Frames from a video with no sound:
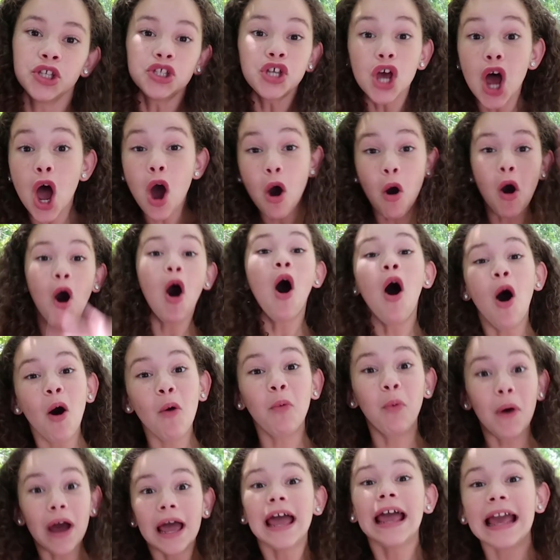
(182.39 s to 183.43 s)
2
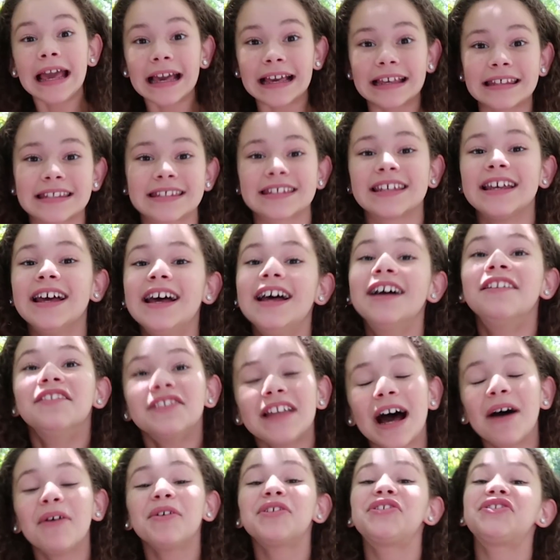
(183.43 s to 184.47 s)
whole weeks!
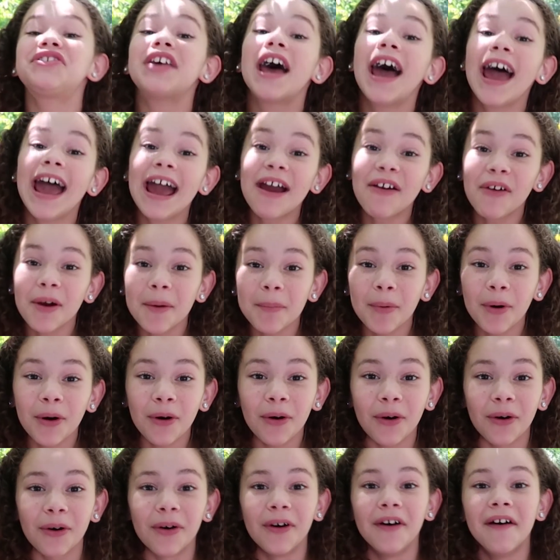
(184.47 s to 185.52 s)
That was
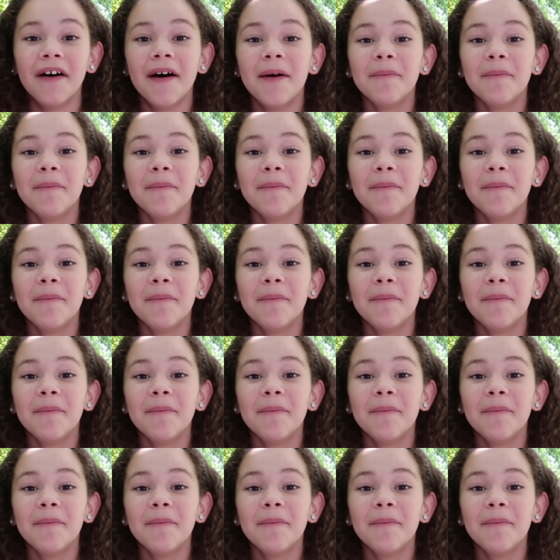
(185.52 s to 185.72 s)
terrible,